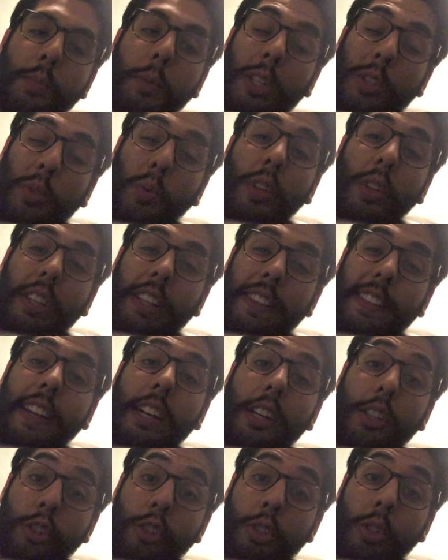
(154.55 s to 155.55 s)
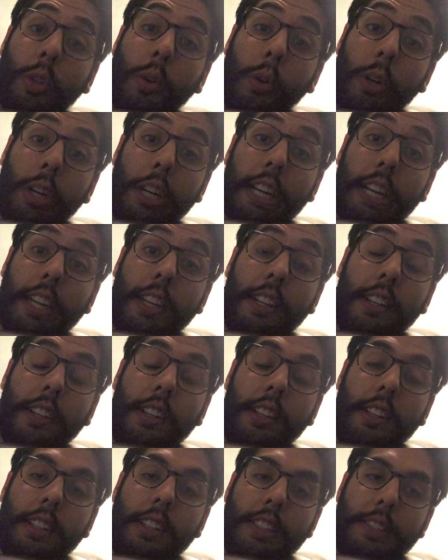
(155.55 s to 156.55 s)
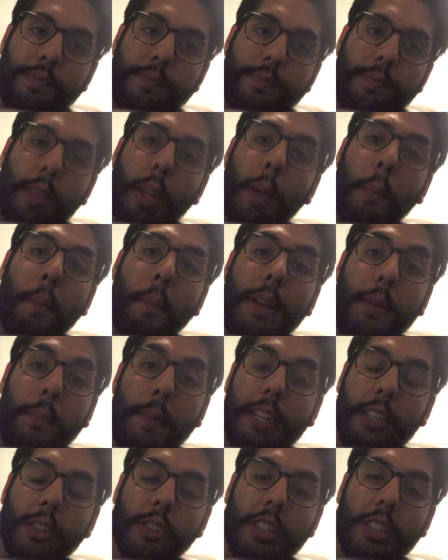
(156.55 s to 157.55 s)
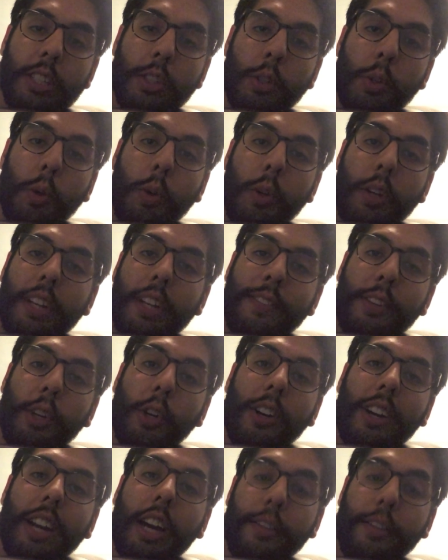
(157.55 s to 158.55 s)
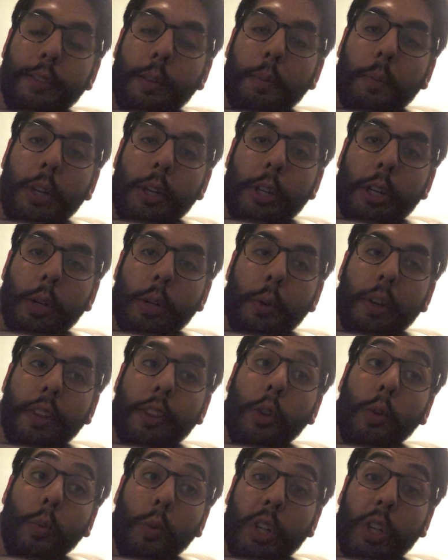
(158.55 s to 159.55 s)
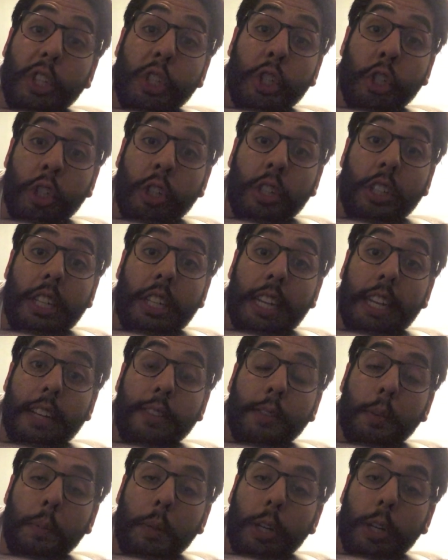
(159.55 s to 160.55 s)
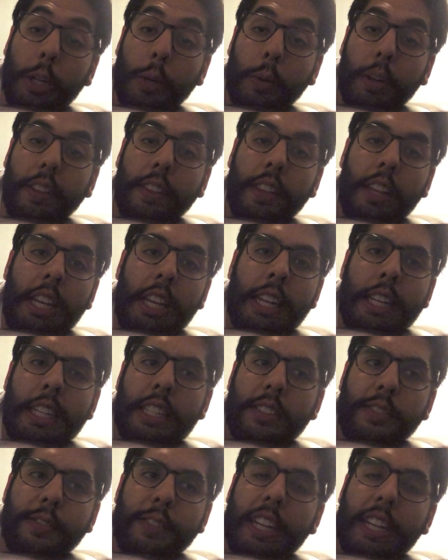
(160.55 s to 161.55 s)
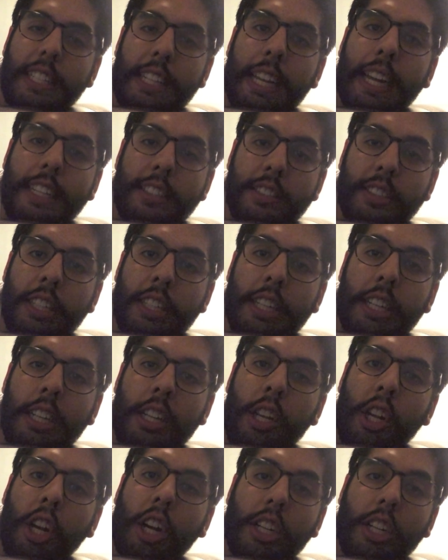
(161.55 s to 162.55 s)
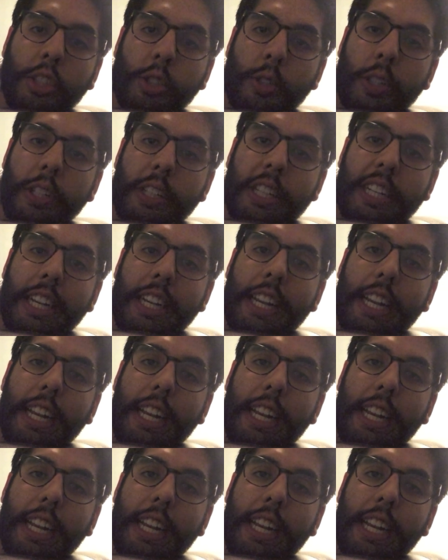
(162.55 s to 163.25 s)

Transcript: but it's really their story. Ben Mendelsohn, who if you're not familiar with, you really should get familiar with. He's a fantastic Australian